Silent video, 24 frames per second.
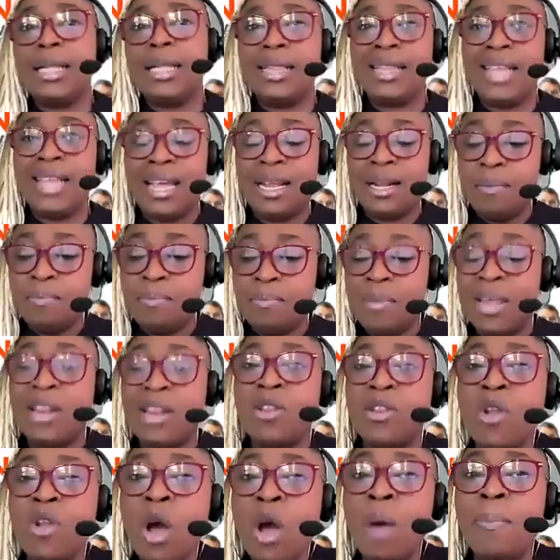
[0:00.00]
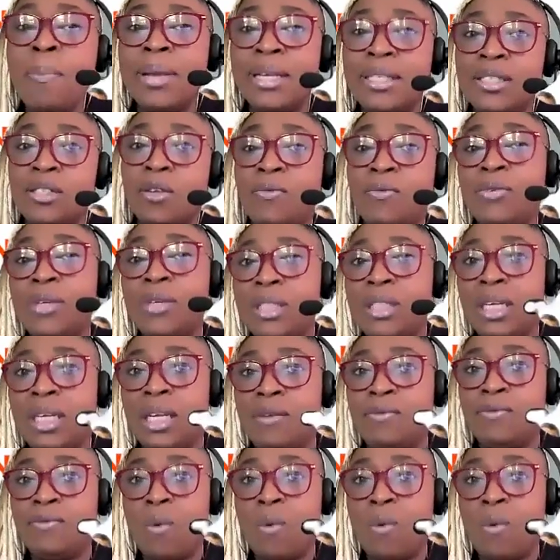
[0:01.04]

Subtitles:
then may not be sufficient